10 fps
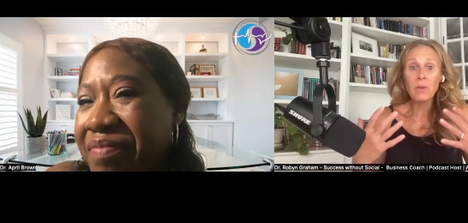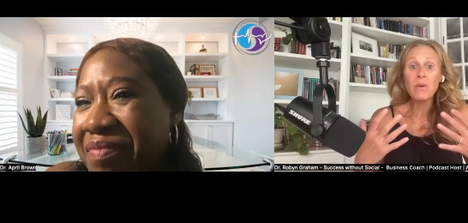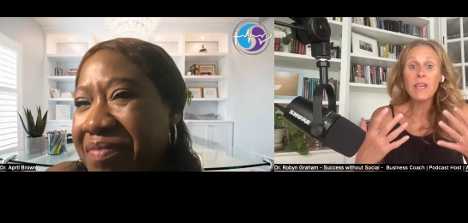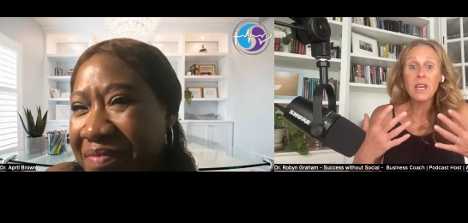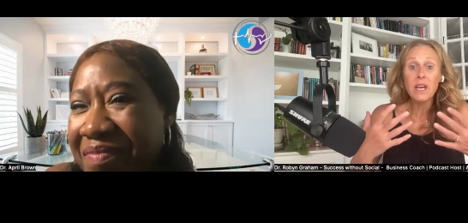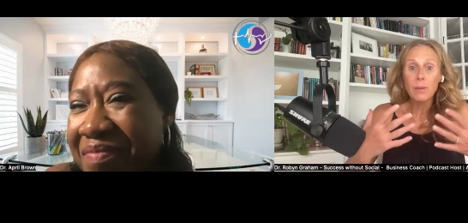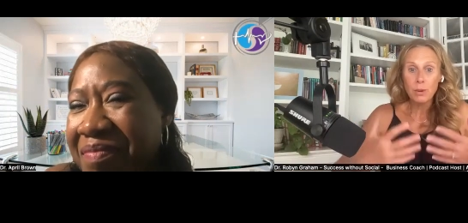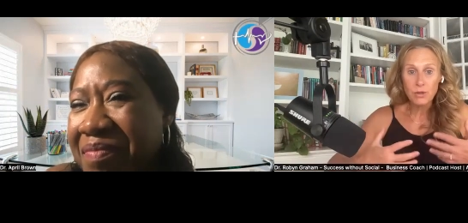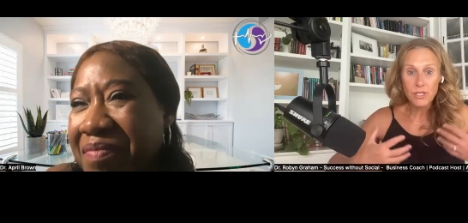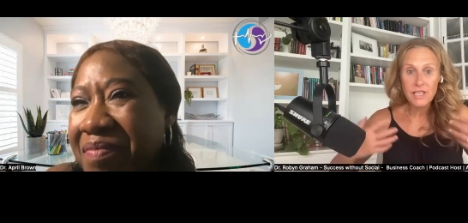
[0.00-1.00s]
Speaker 1: we
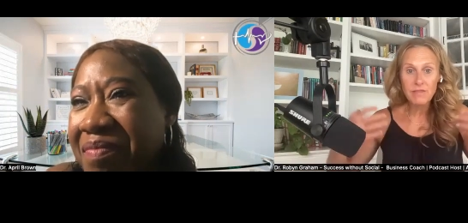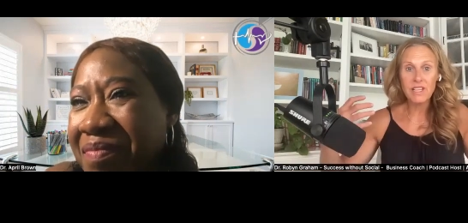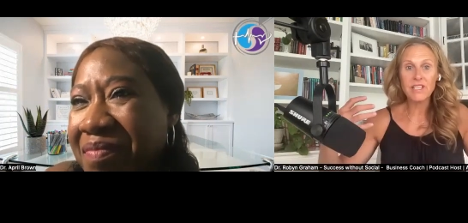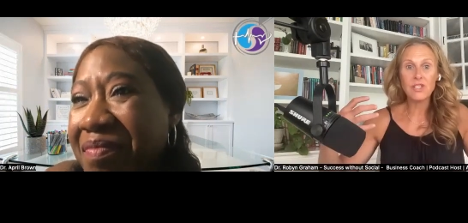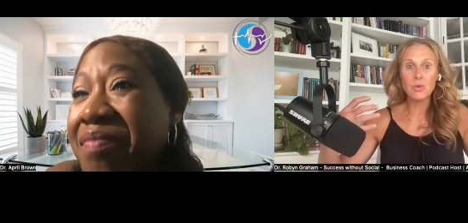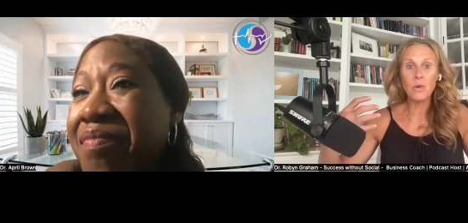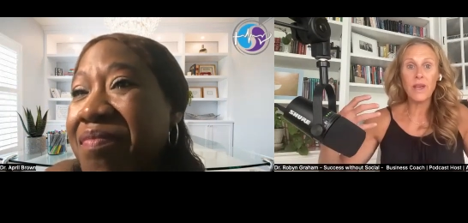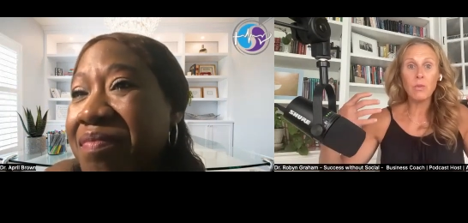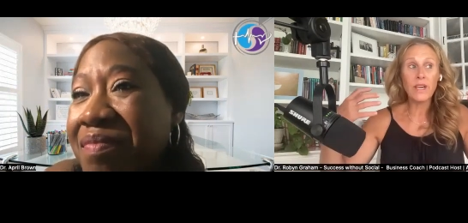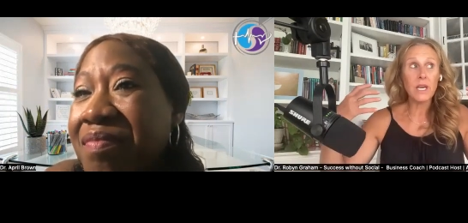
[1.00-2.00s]
perceive things, the way
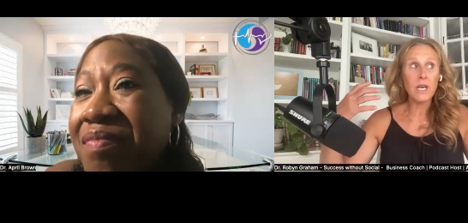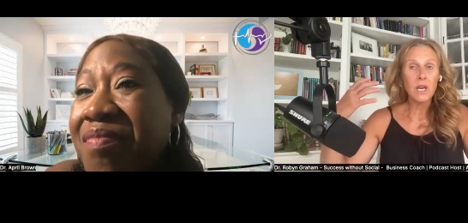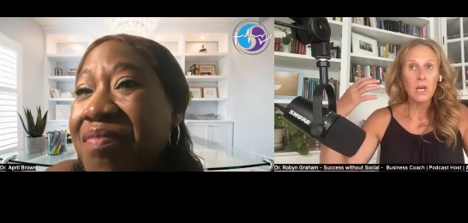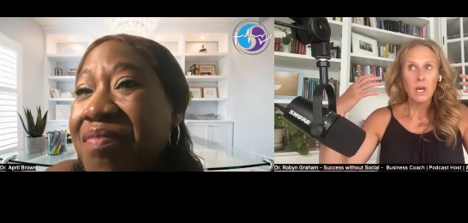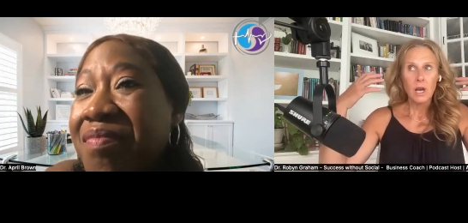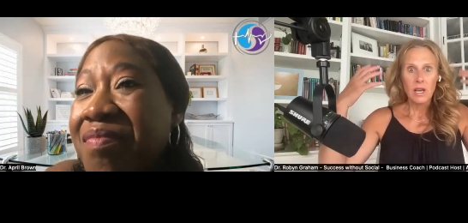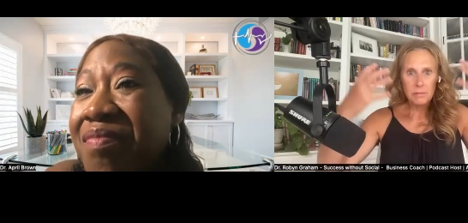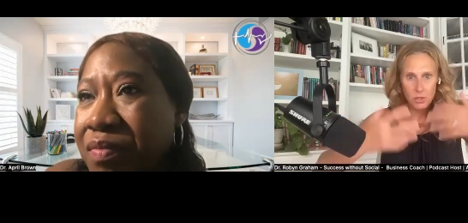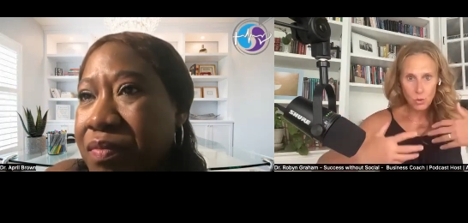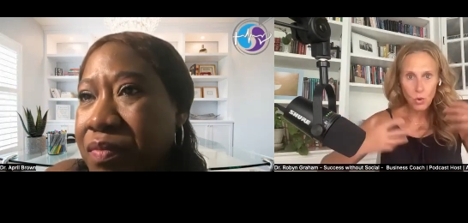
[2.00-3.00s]
we
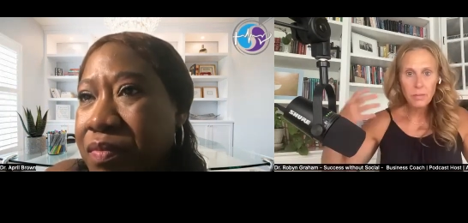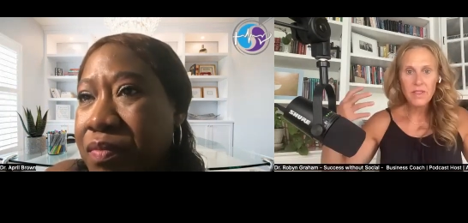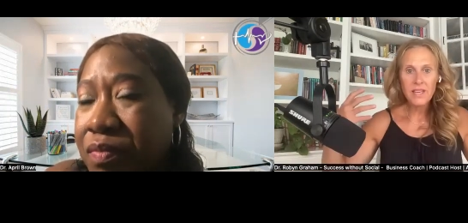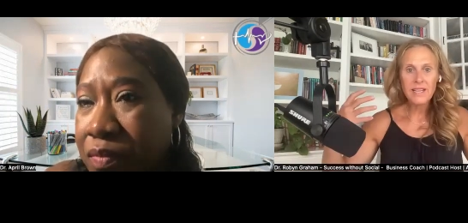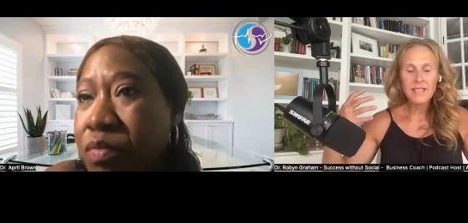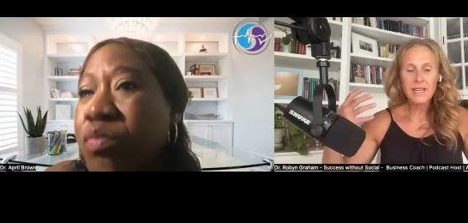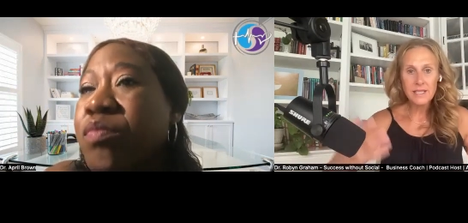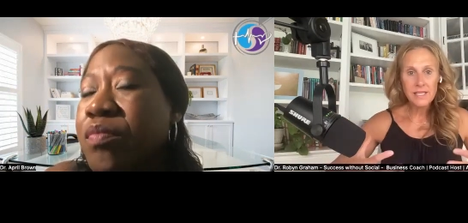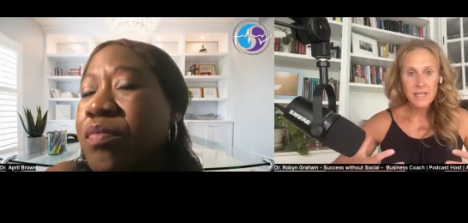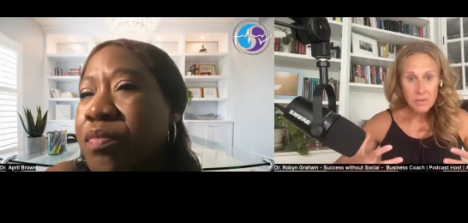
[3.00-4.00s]
absorb things. And
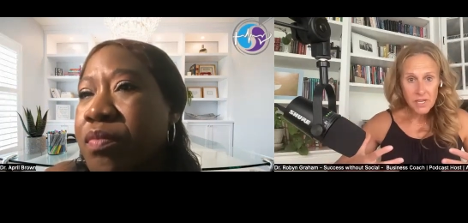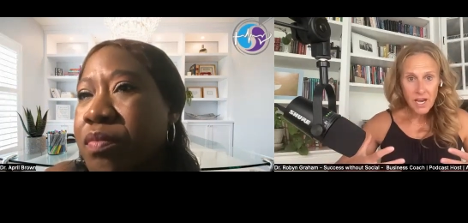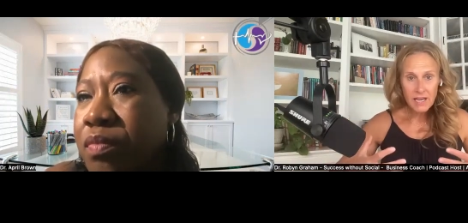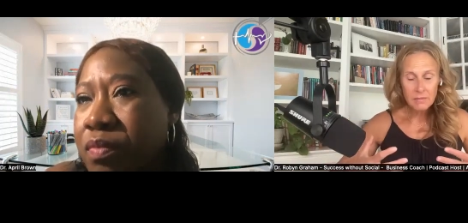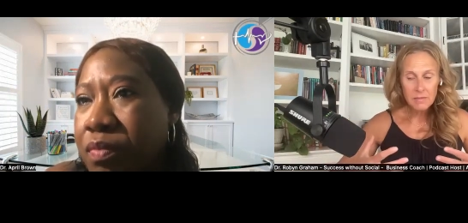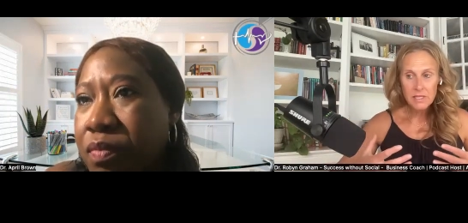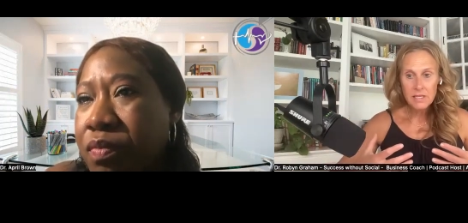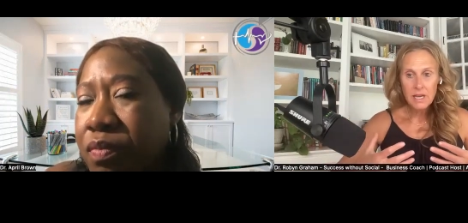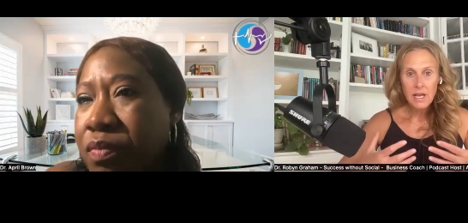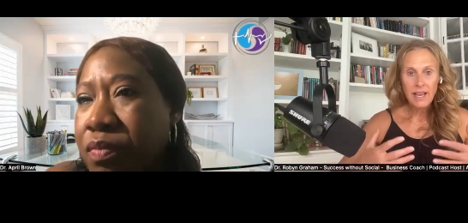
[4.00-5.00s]
sometimes,
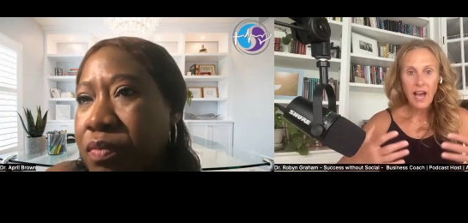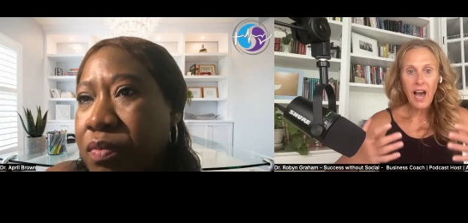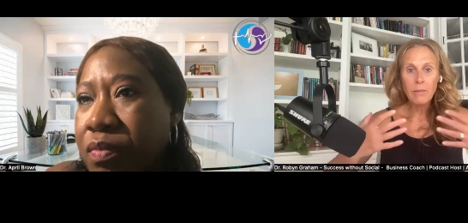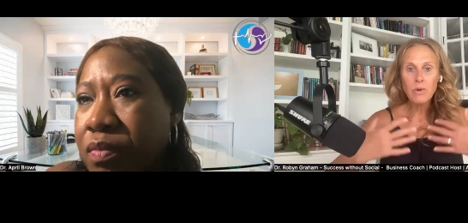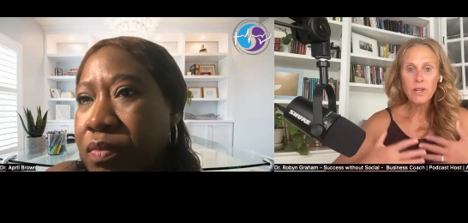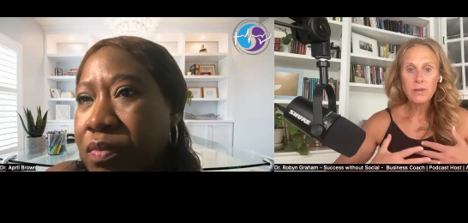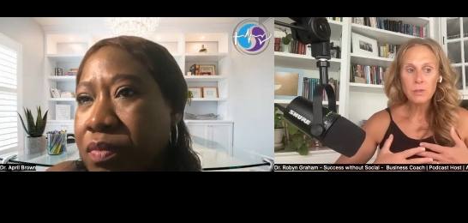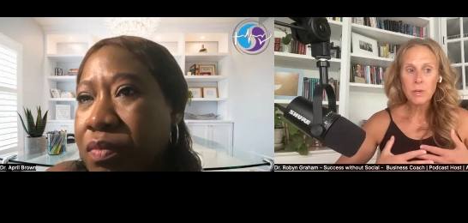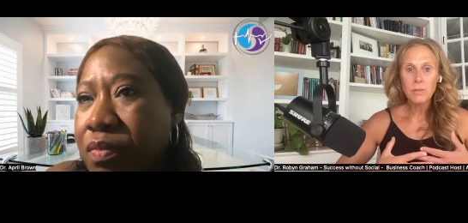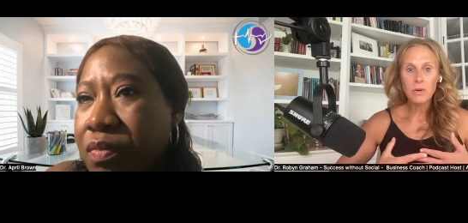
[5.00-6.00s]
like, I'm one of those
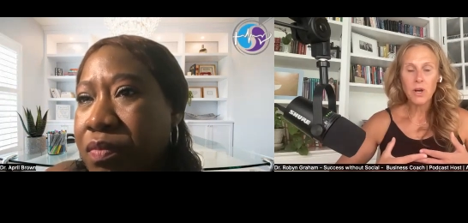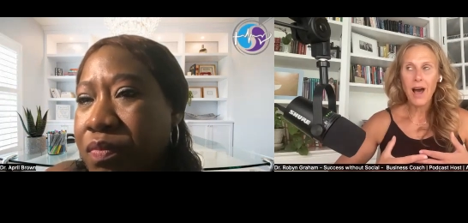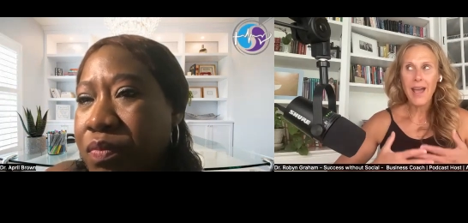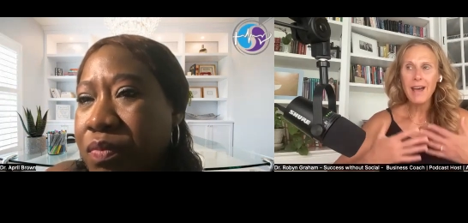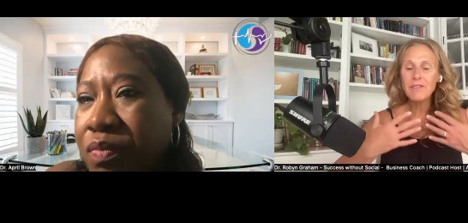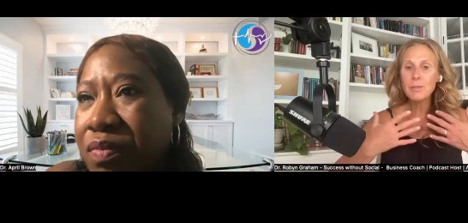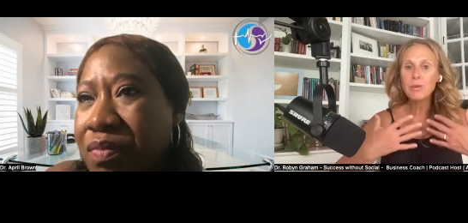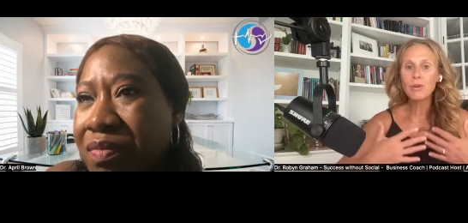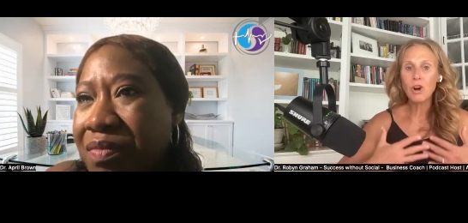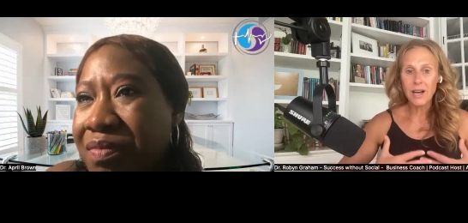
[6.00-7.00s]
people, I have to
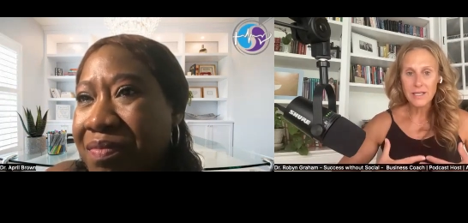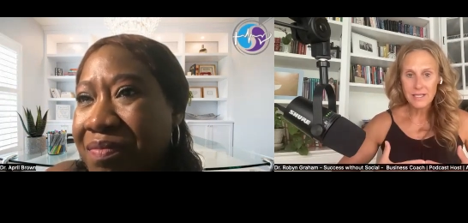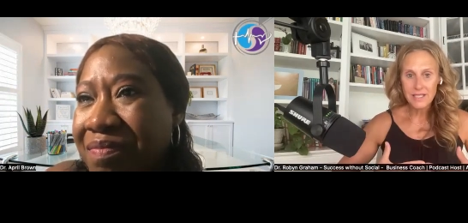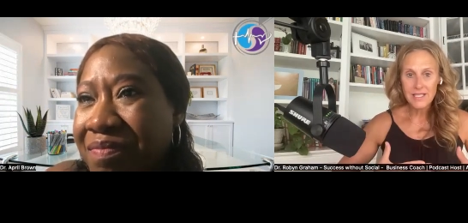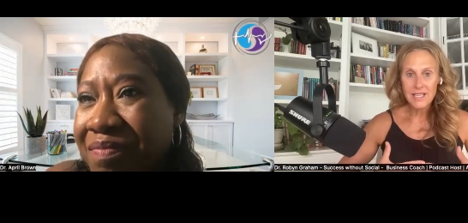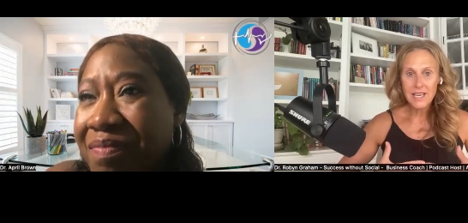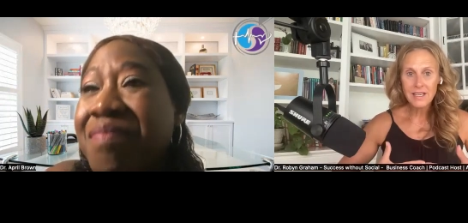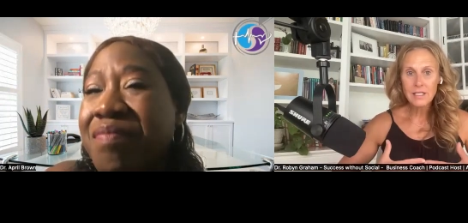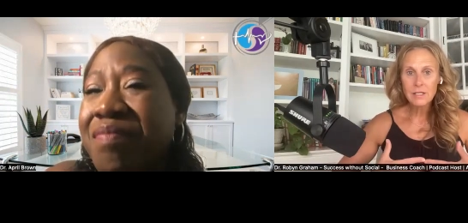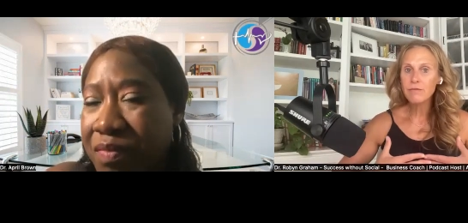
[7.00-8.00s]
process
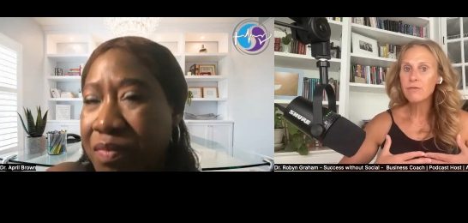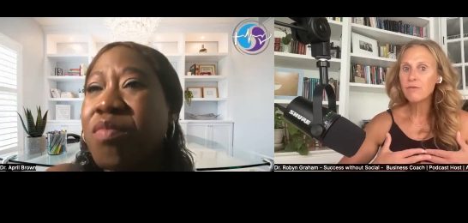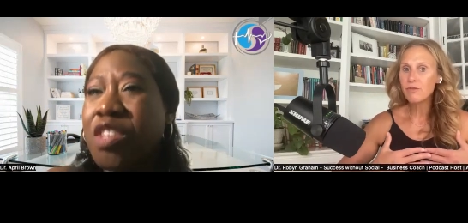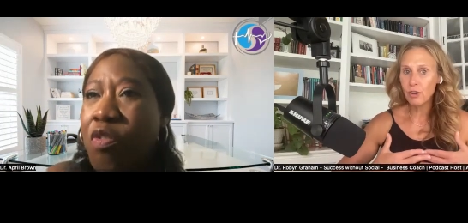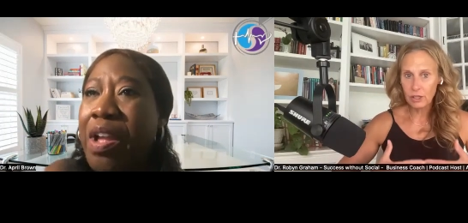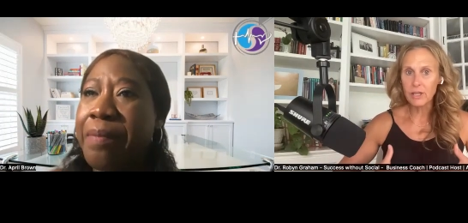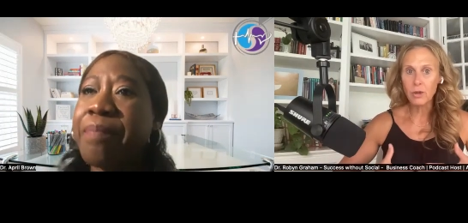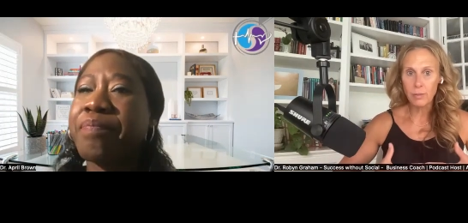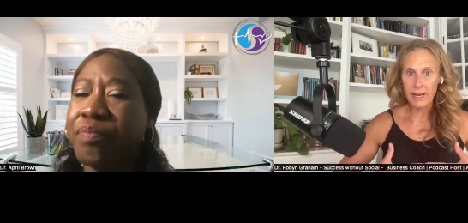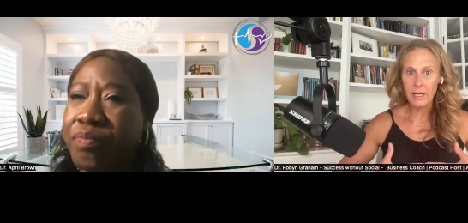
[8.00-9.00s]
things for a little
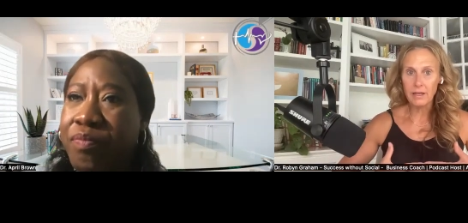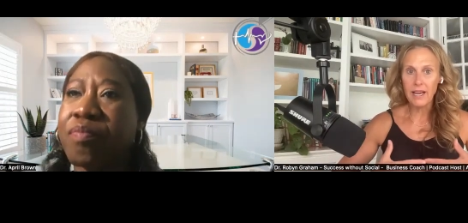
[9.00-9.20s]
bit.